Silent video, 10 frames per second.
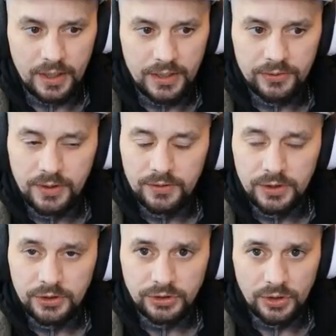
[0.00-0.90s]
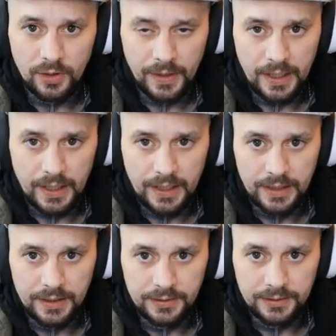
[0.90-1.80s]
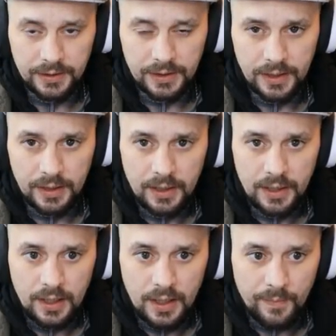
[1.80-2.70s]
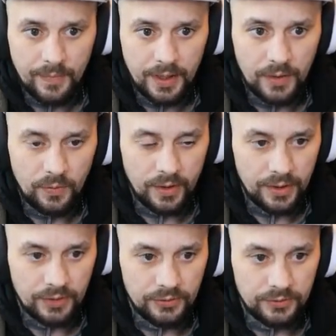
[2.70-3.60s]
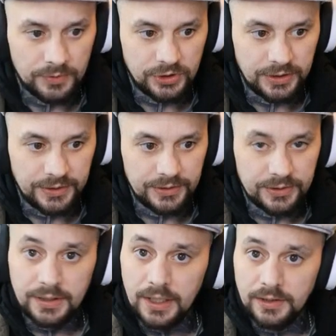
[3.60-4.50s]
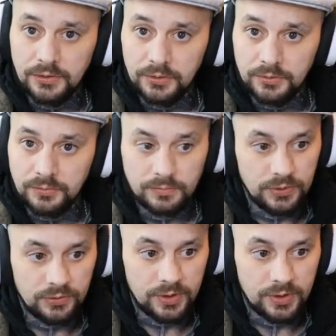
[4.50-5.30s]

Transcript: let's go to the shop and buy one of those machines that you use to